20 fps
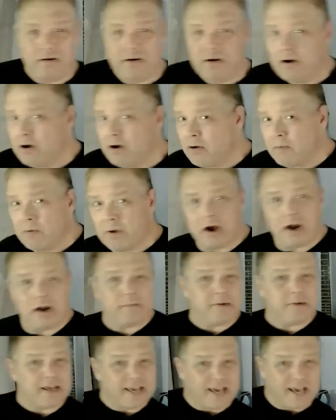we're going to be
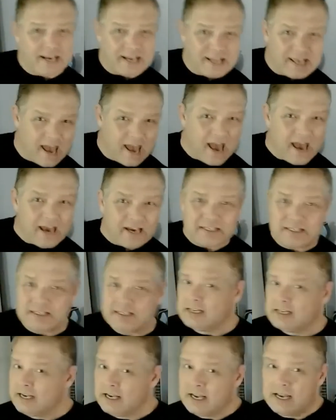getting the axe
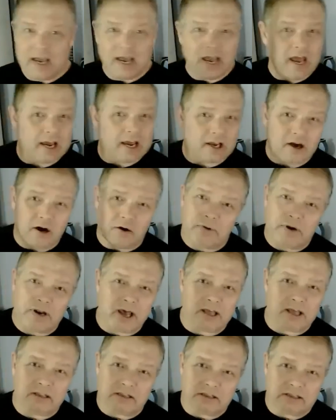and going
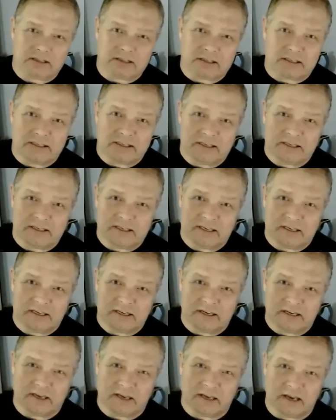headless.
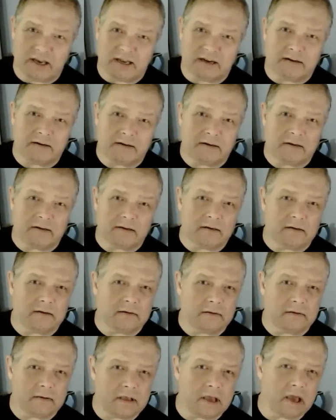And
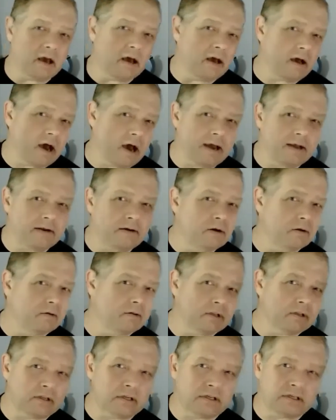yeah, I know that
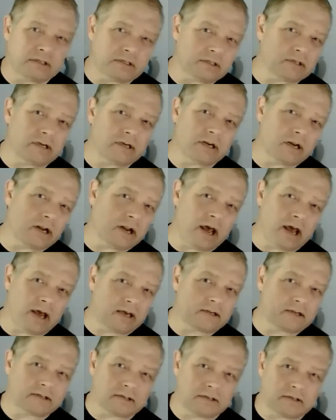this isn't an axe,
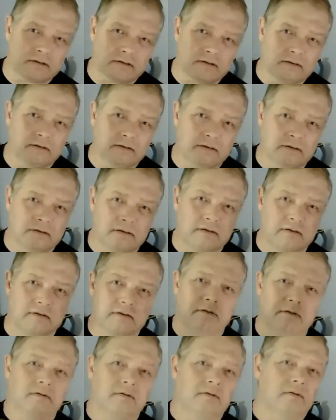and
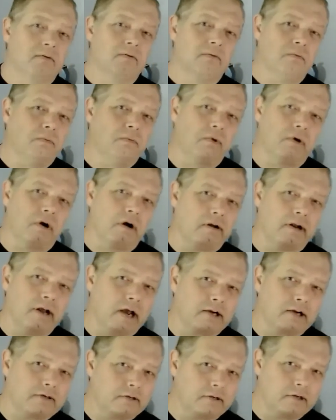we aren't actually
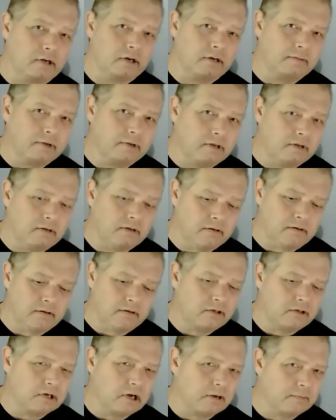going to be
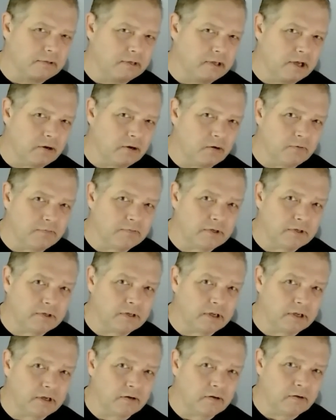chopping the head off this thing,
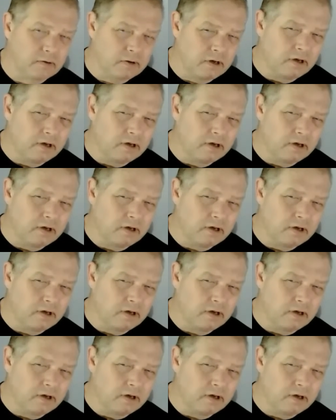okay?